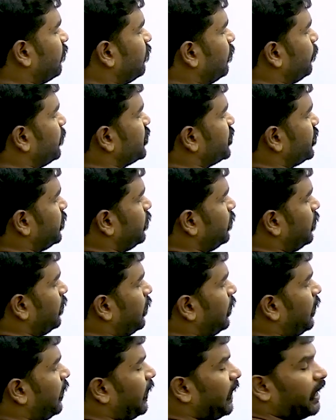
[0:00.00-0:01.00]
of the machine
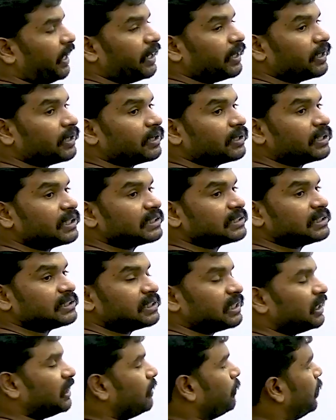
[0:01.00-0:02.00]
and uh, S
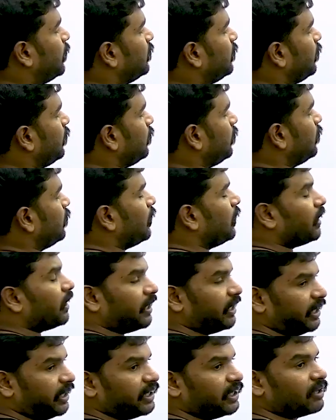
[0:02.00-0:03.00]
is nothing but the
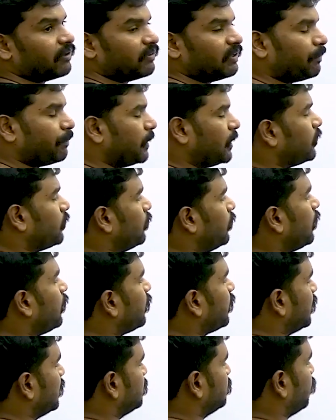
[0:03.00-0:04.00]
rating of that particular
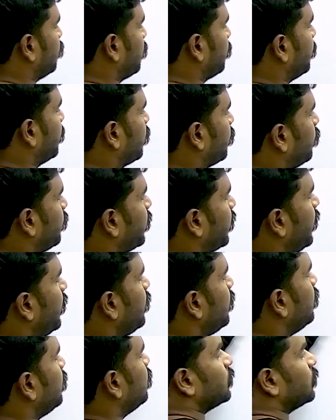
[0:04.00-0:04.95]
transformer. Okay.